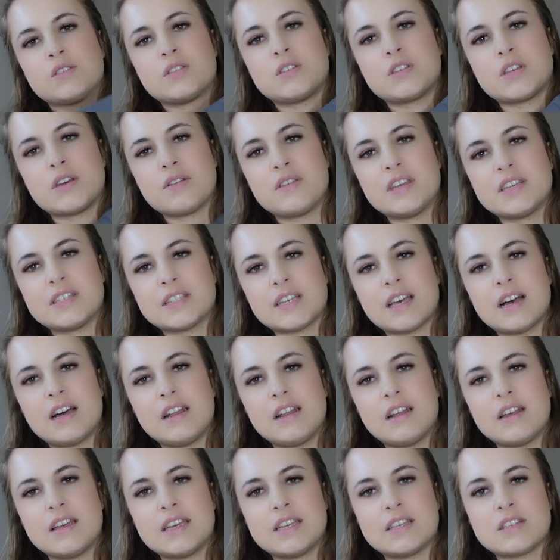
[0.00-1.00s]
So this
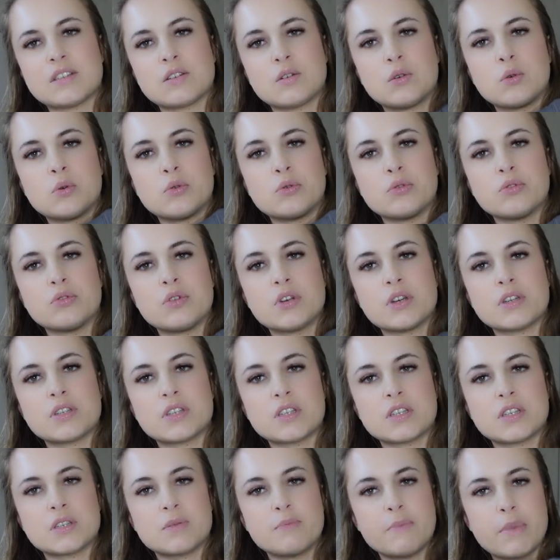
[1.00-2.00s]
colour is called
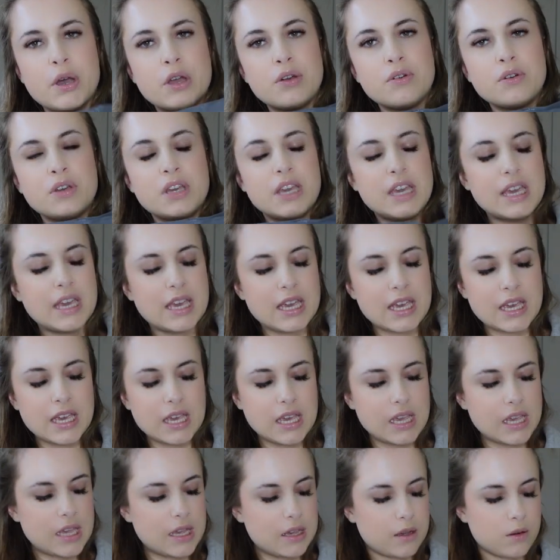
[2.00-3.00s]

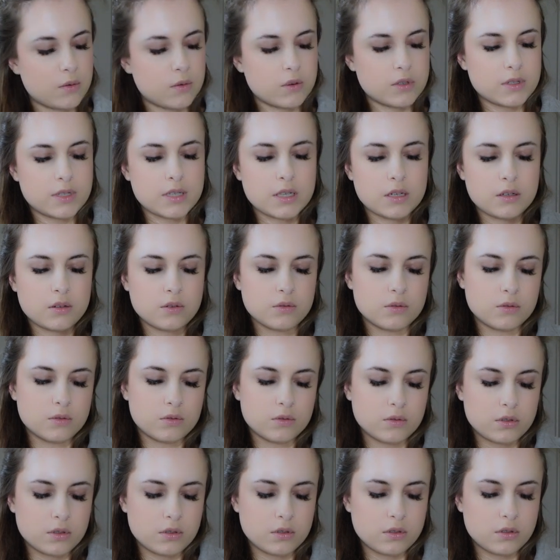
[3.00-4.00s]
Smoky... What's it
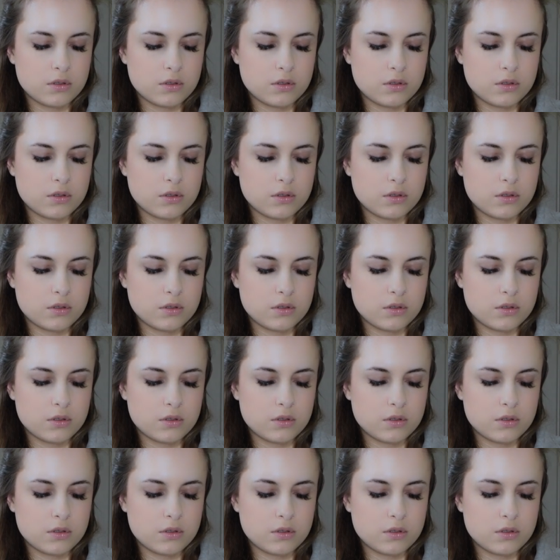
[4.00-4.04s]
called?